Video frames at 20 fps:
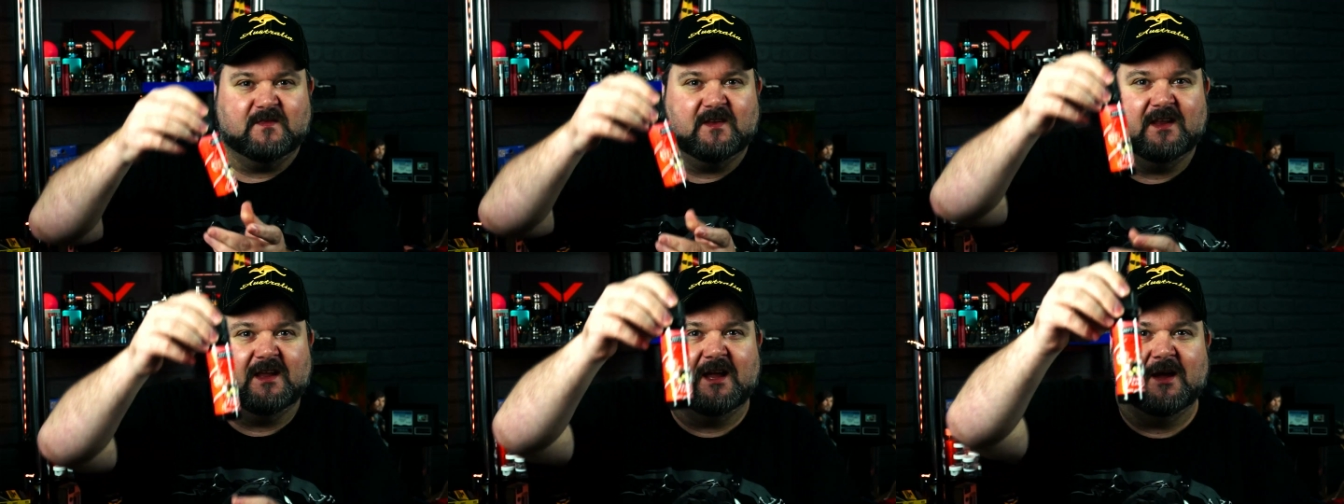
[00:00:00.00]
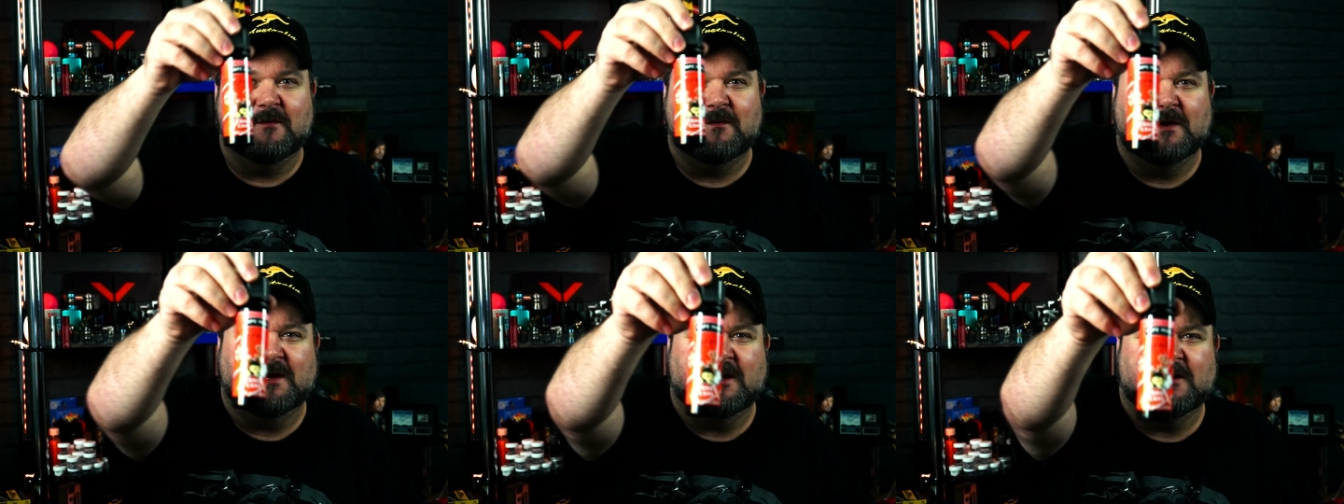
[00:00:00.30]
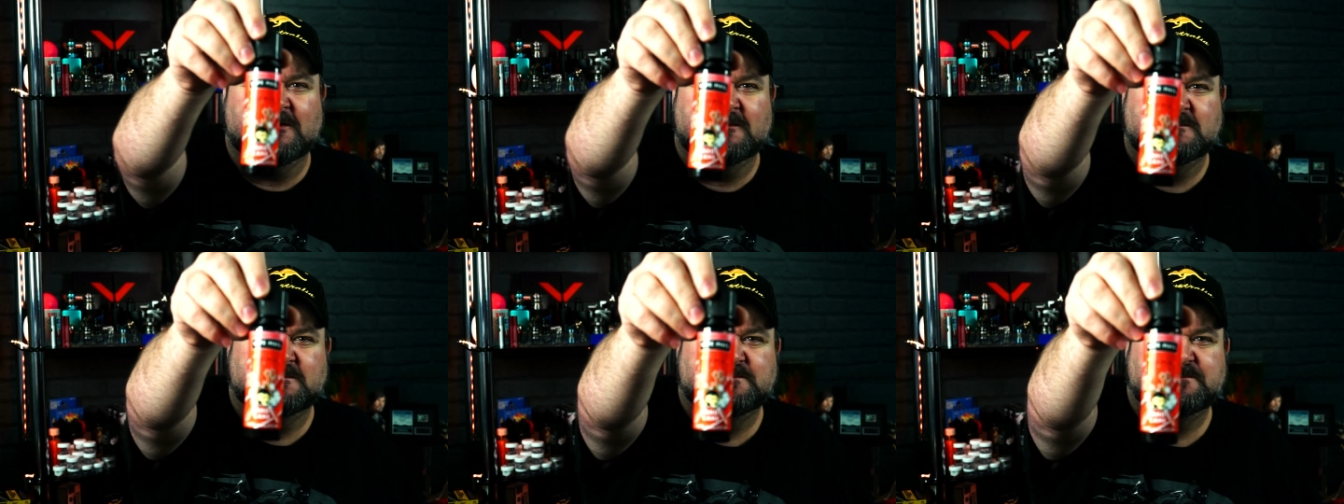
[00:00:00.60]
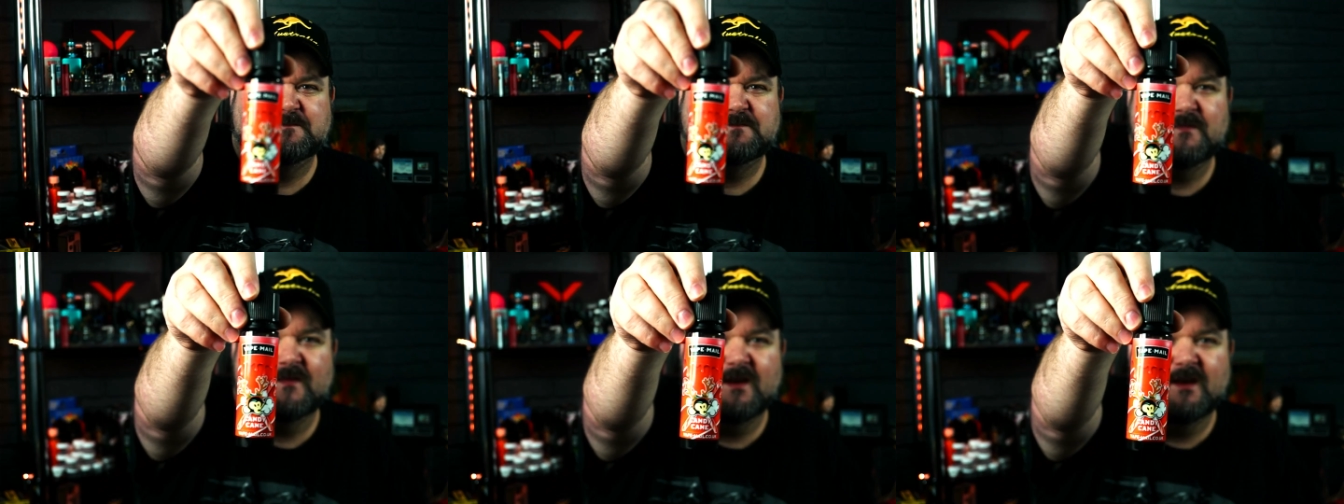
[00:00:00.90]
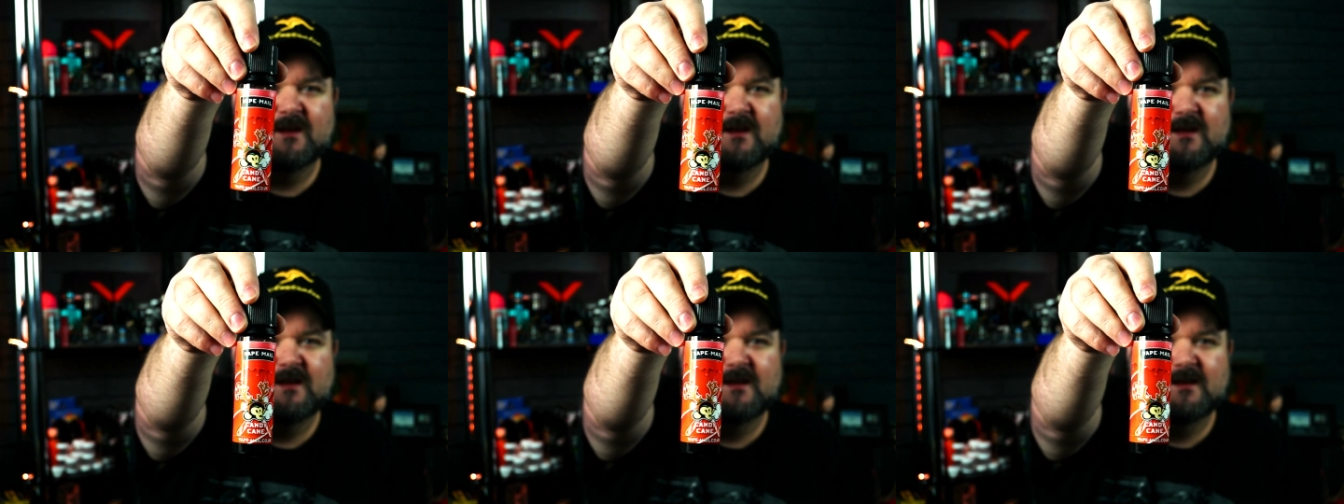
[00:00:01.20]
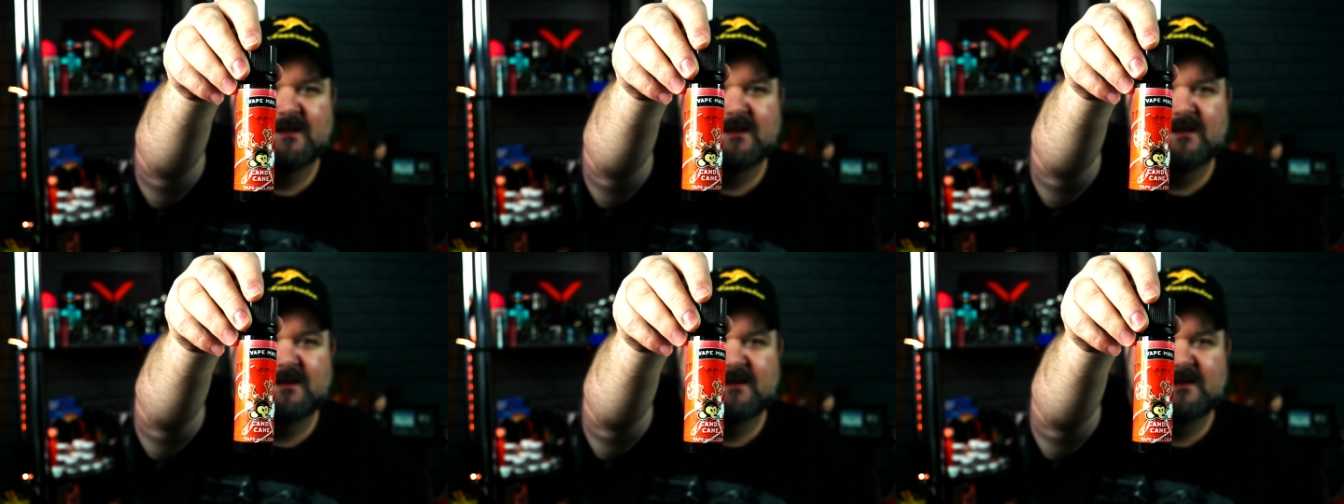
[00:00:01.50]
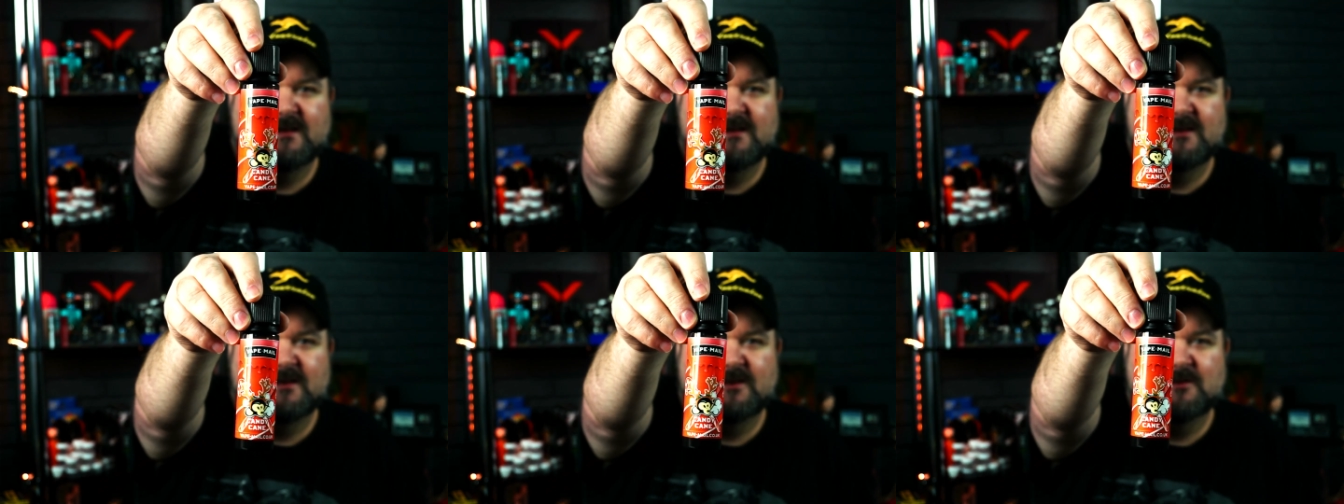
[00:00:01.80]
There we go.
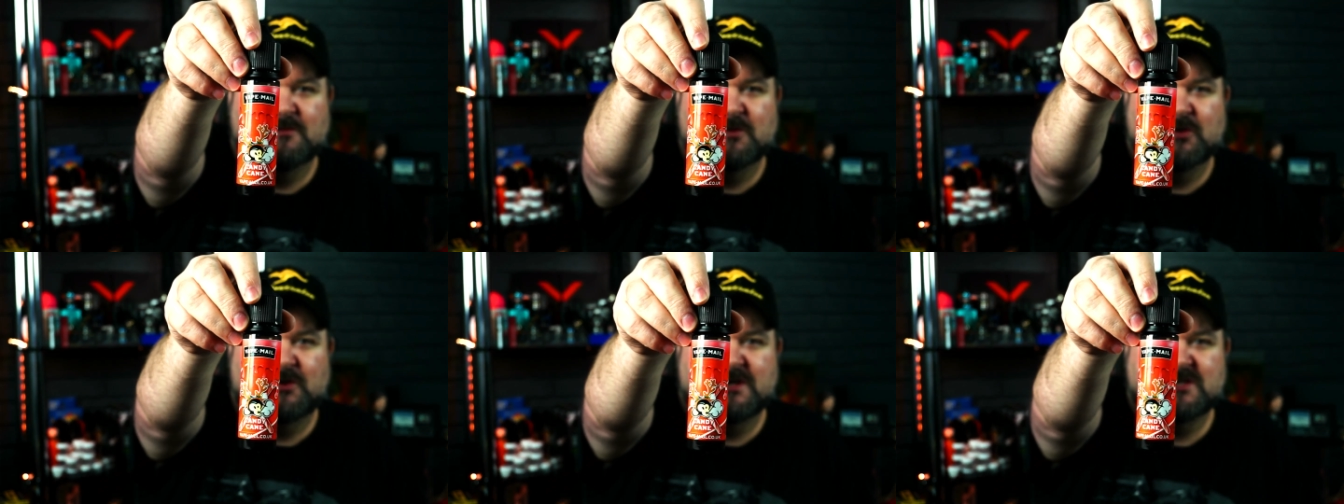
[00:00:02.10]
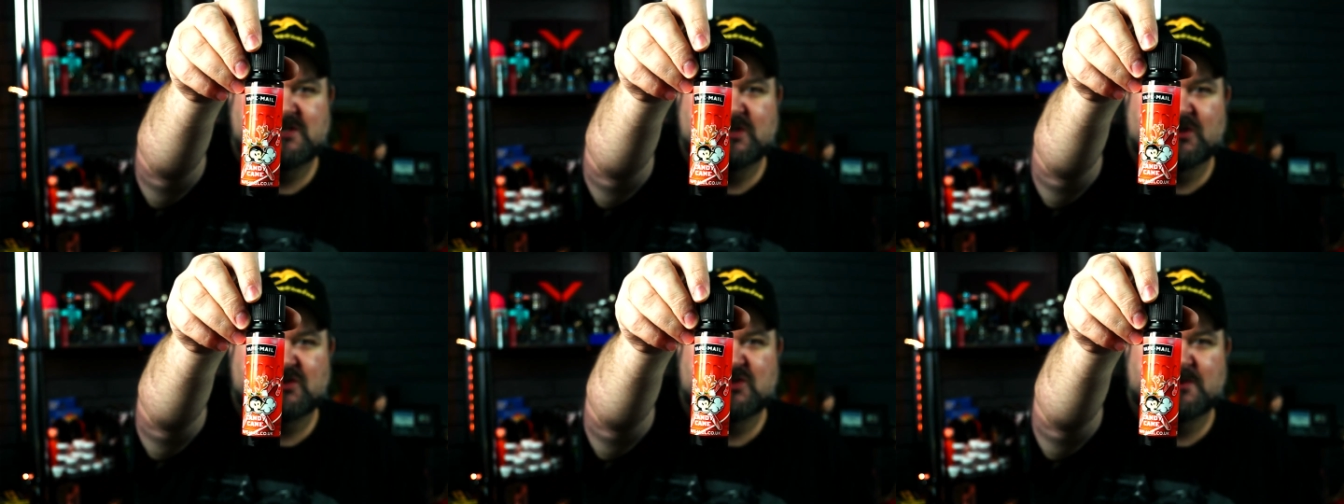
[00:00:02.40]
The monkey's got